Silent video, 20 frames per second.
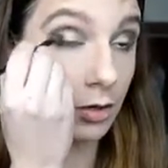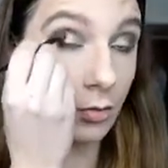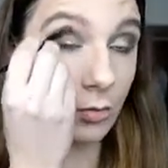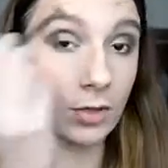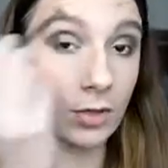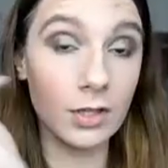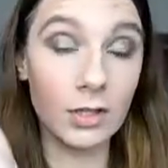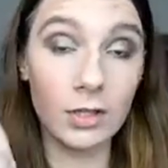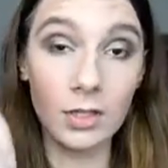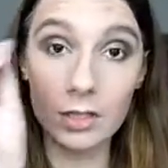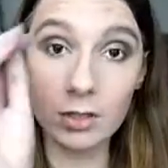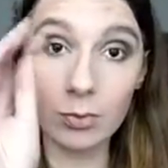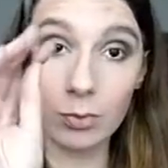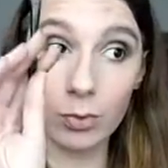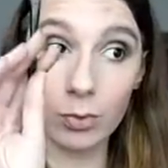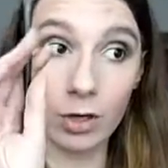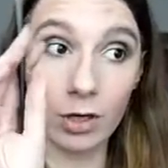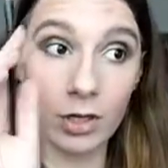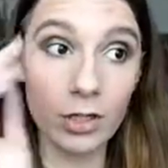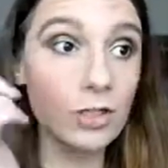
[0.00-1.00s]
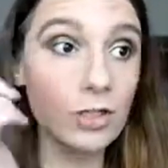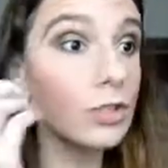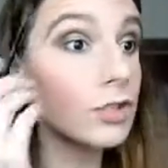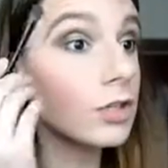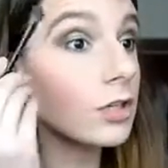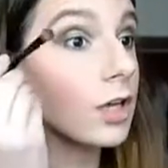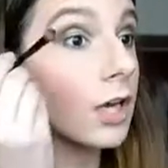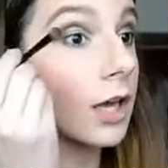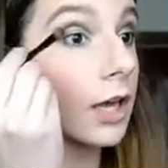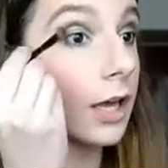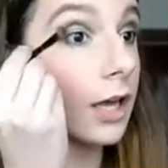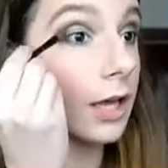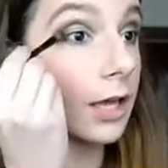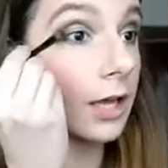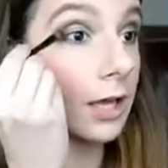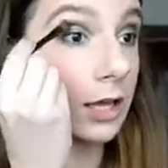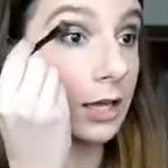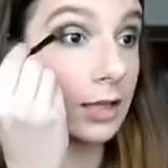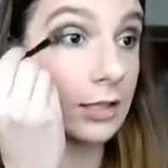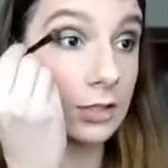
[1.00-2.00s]
with this brush
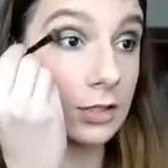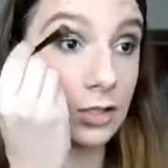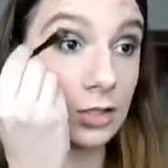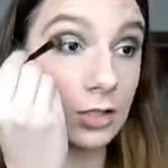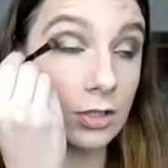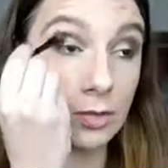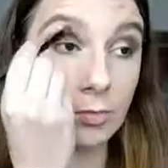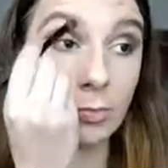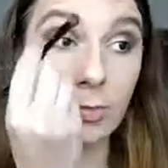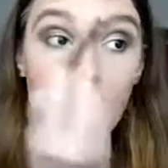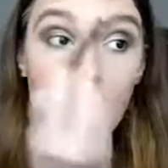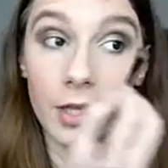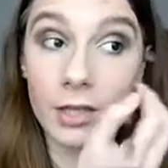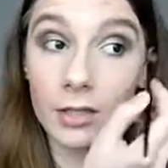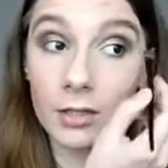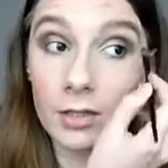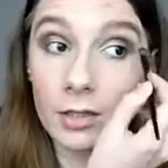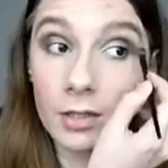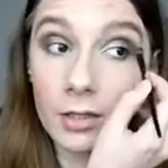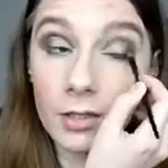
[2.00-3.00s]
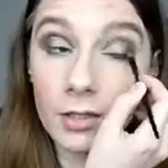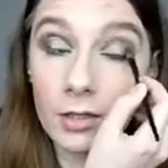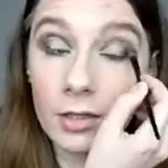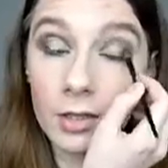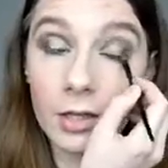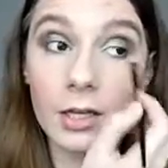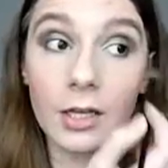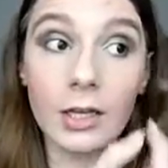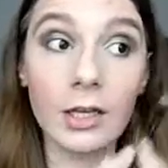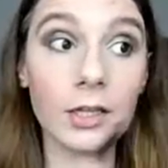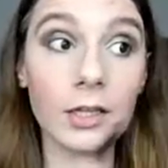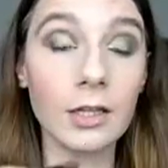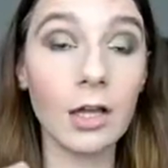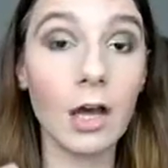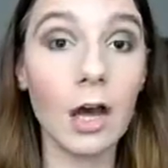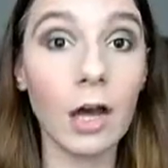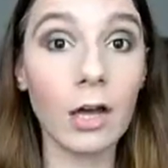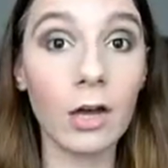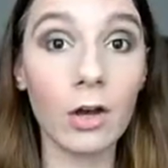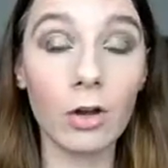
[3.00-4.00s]
and just blend it. And
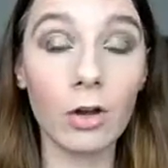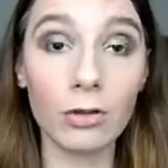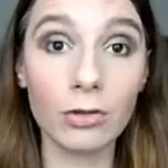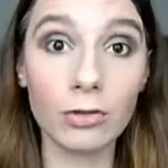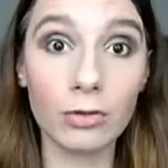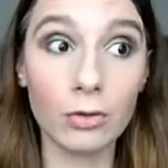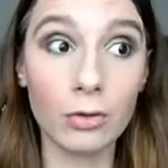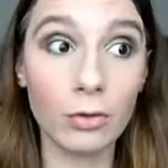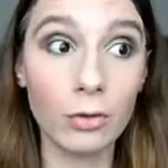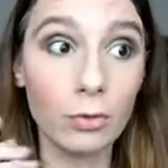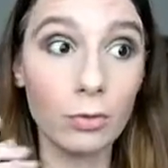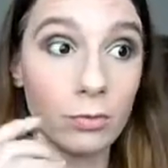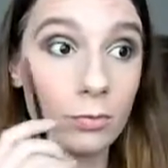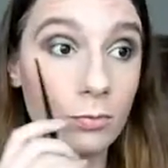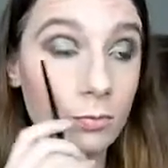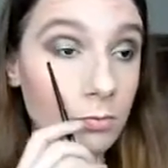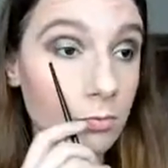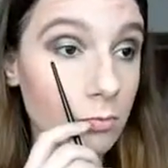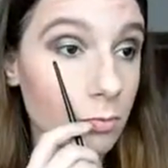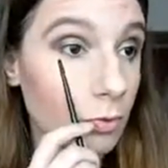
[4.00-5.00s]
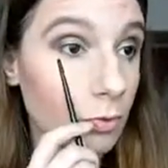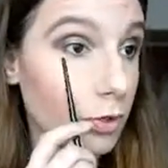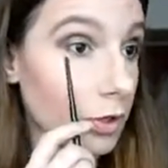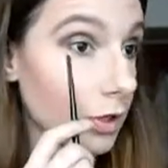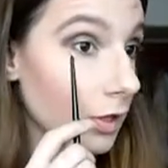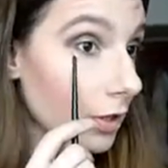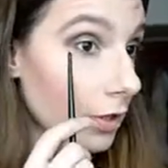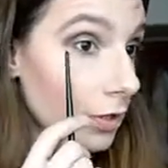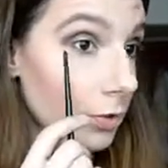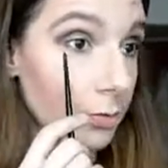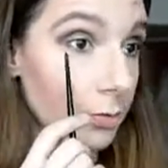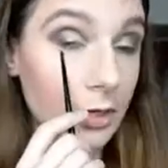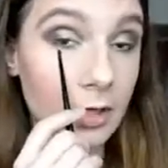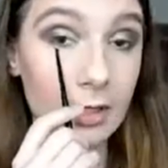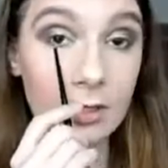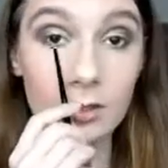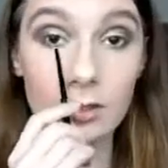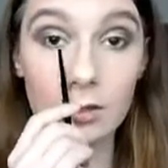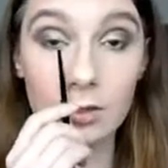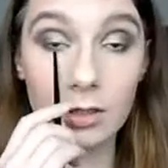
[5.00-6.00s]
I also put a little
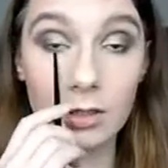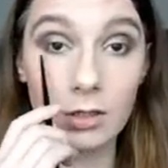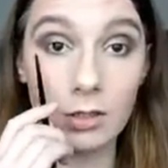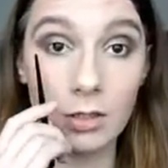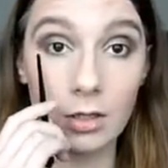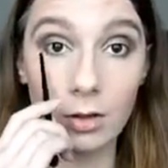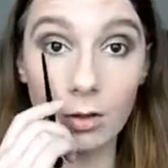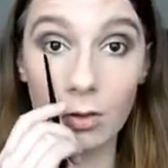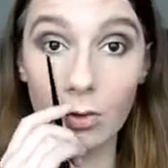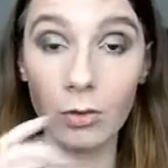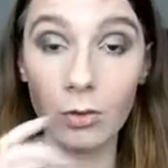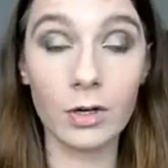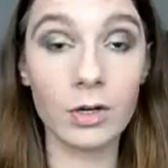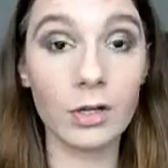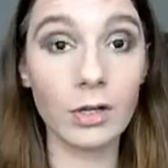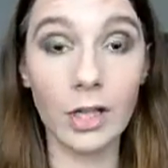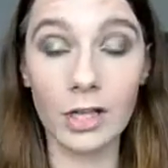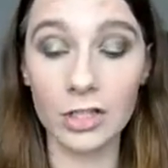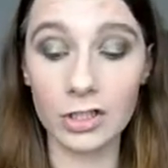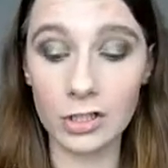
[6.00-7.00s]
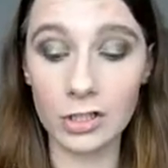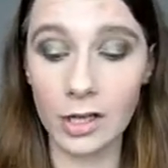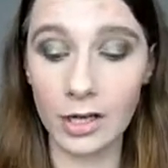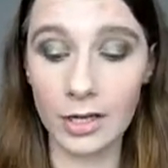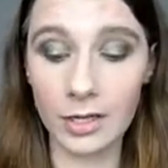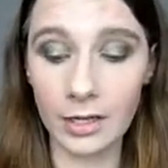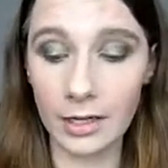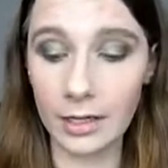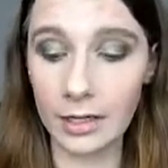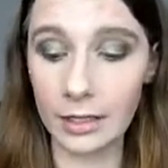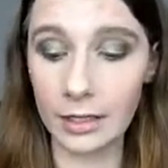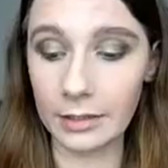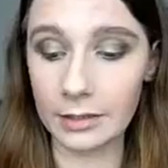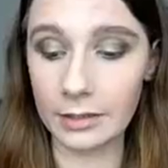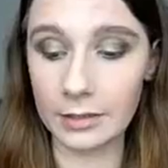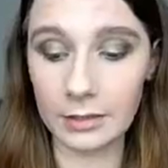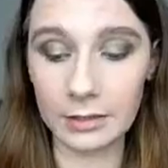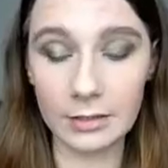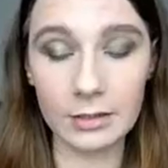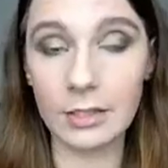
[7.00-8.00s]
bit in the lower lash line, and
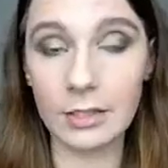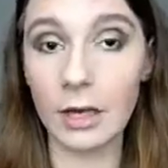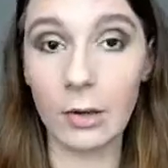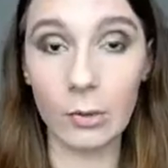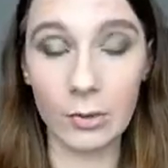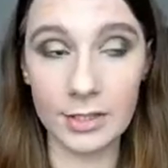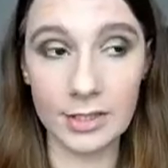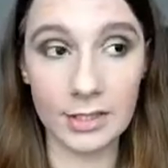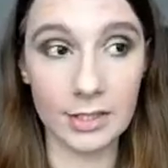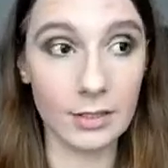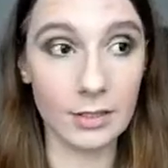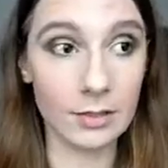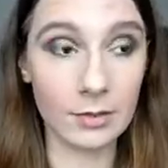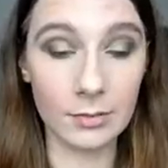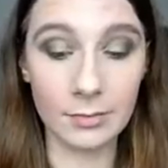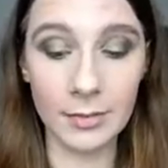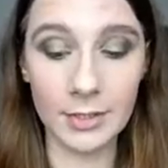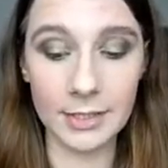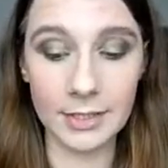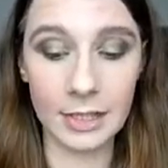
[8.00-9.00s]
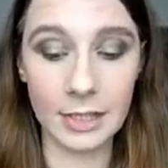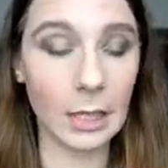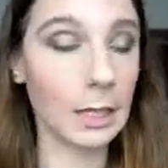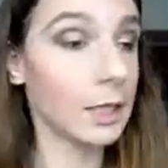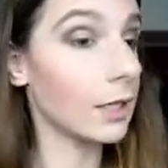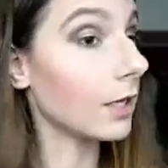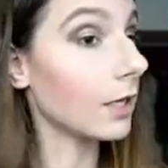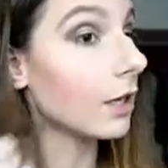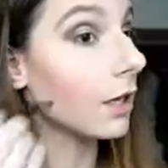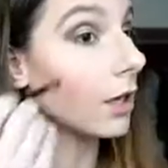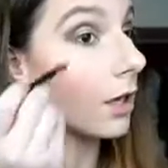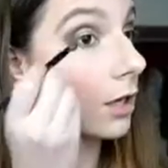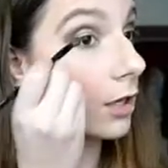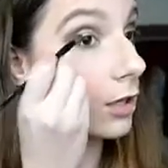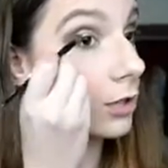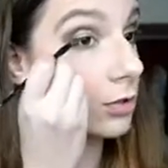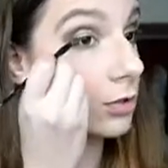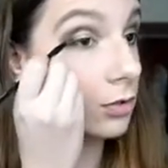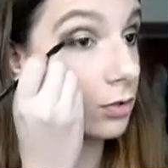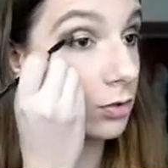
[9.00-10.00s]
that was it basically.
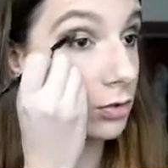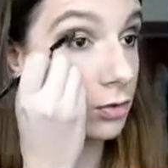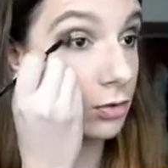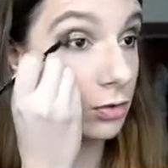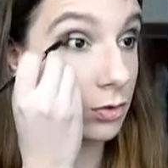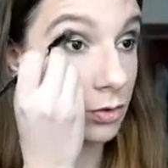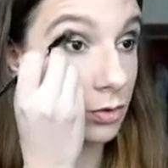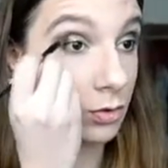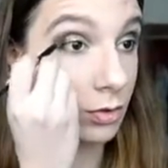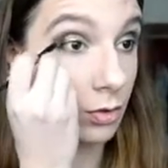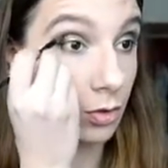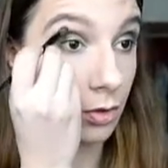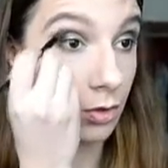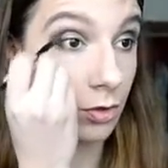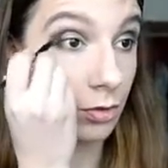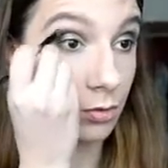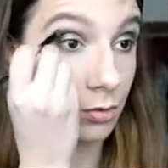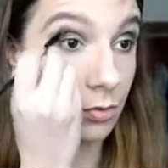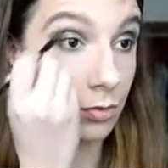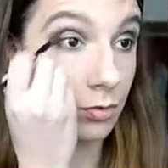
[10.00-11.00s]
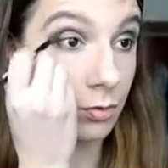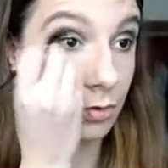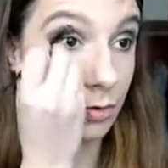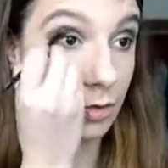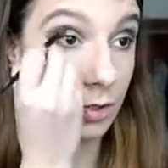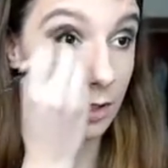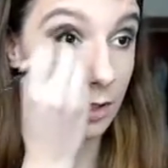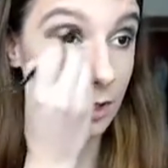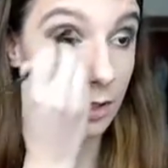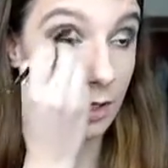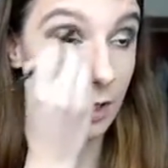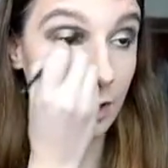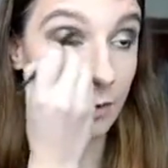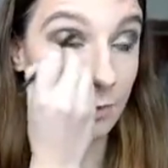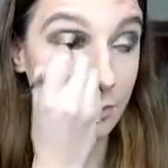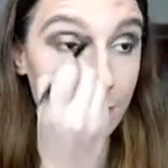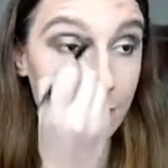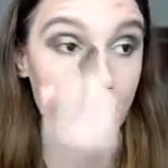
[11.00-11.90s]
So yeah,